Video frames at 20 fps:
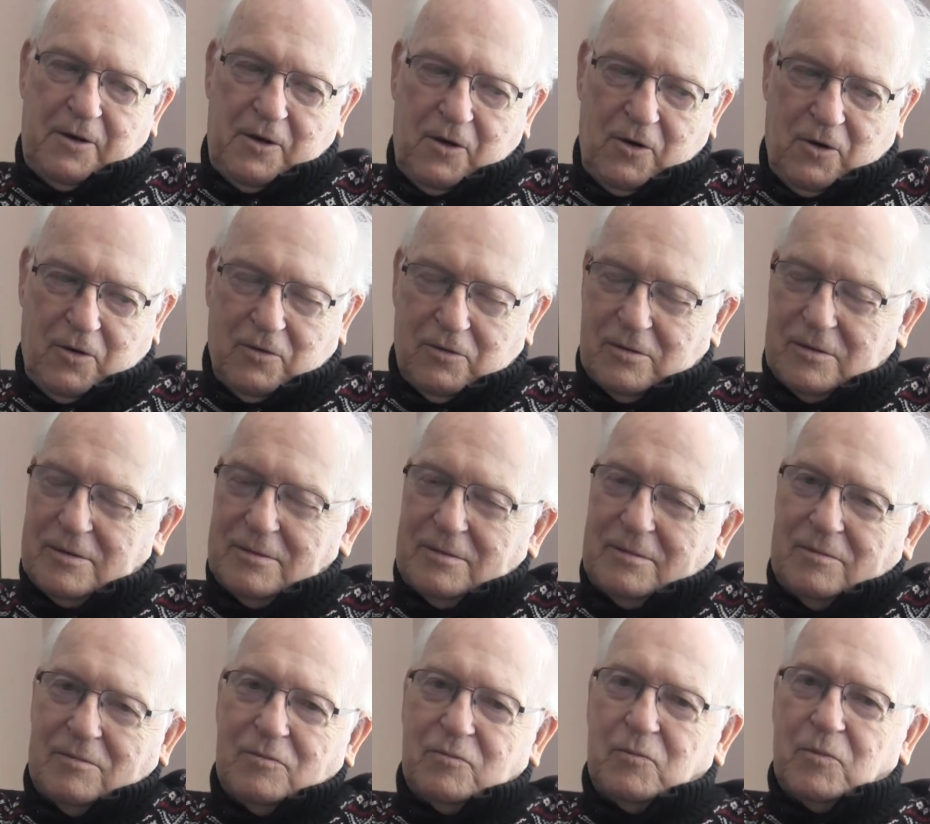No,
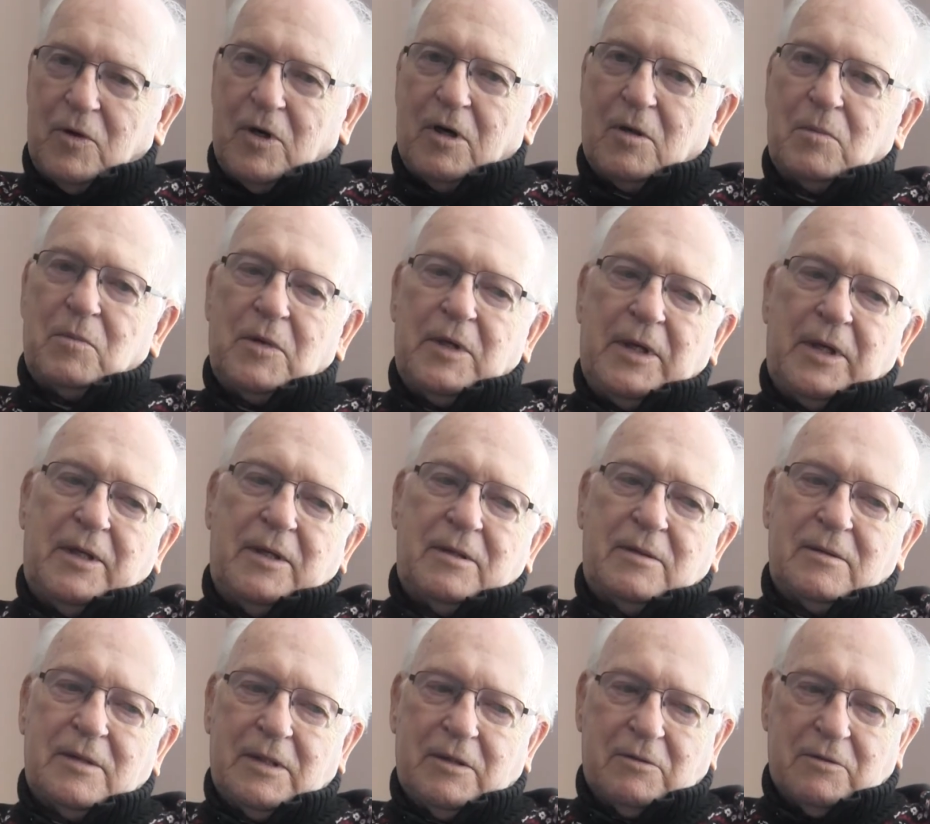probably
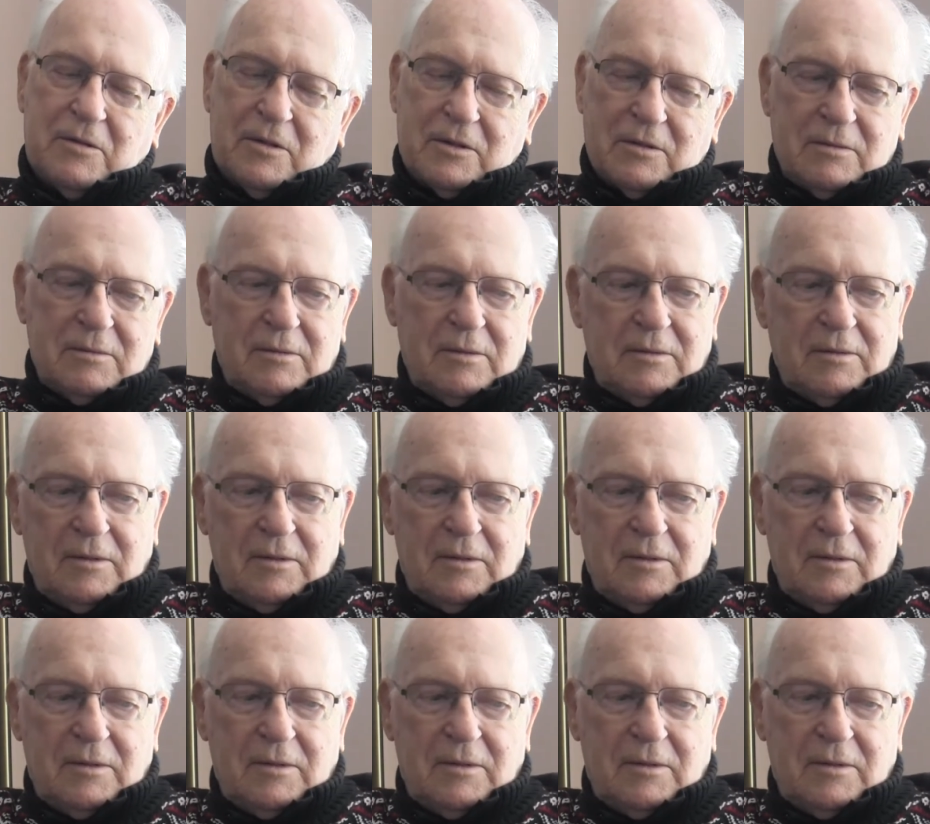it was